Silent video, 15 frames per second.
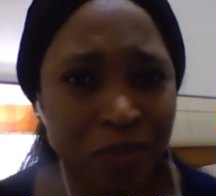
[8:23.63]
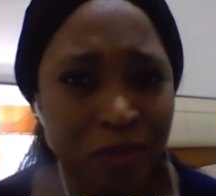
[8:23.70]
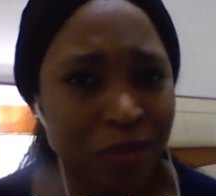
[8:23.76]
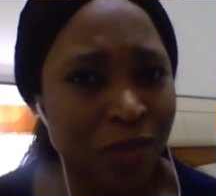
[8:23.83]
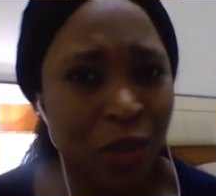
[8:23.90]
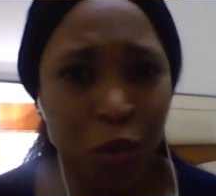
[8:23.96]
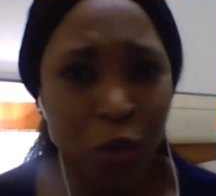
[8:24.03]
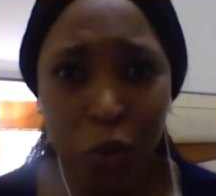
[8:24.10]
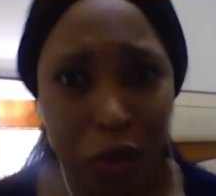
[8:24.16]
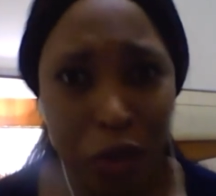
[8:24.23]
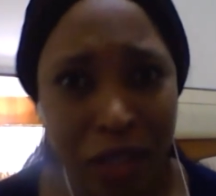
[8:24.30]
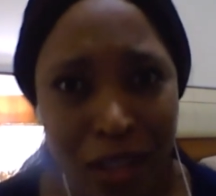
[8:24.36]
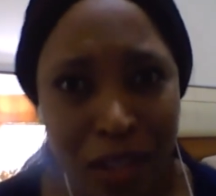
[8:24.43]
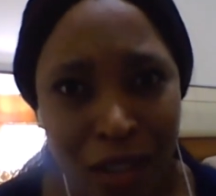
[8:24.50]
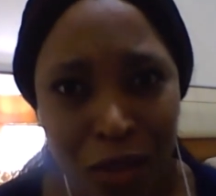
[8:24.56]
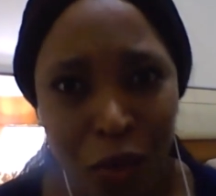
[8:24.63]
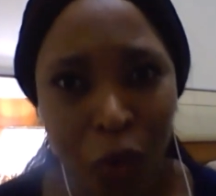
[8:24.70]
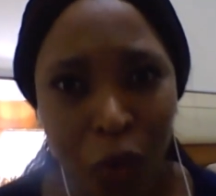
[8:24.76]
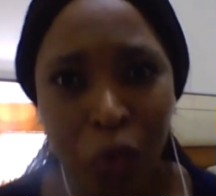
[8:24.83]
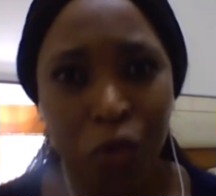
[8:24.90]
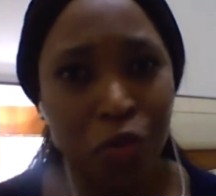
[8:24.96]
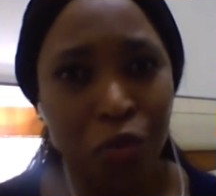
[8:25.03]
cooking or
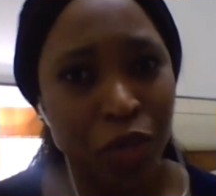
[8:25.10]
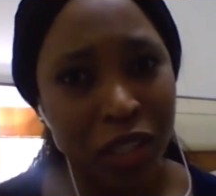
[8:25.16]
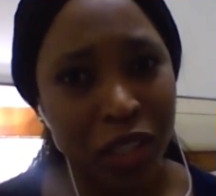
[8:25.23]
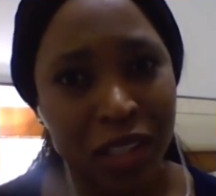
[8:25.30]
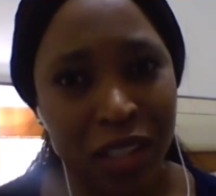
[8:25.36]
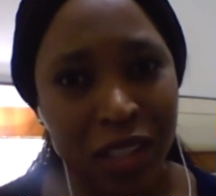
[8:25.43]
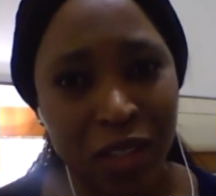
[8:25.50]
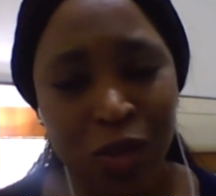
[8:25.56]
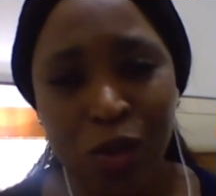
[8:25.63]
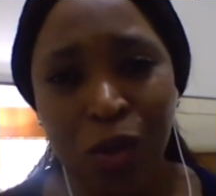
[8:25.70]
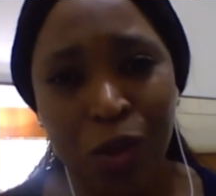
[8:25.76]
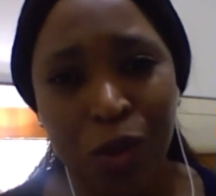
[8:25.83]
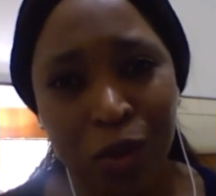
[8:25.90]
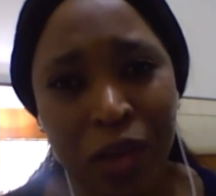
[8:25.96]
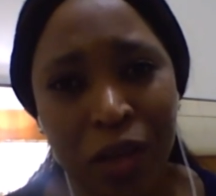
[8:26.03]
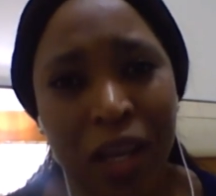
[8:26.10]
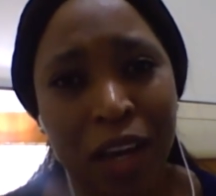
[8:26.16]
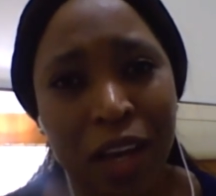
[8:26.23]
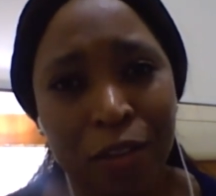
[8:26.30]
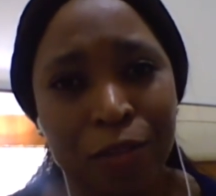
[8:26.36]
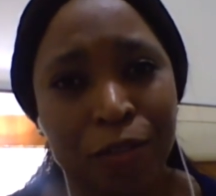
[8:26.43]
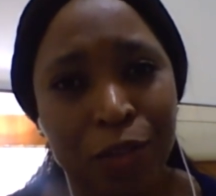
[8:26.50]
reading. So have
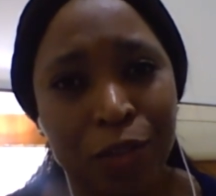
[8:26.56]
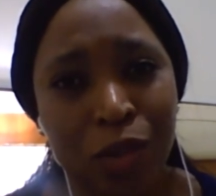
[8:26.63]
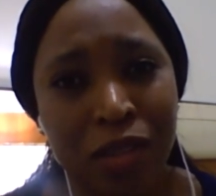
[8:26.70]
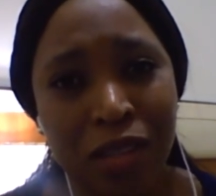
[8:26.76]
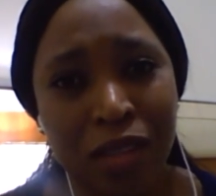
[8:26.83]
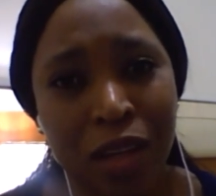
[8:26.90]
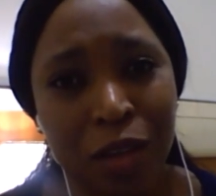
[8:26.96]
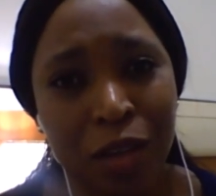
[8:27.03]
yourself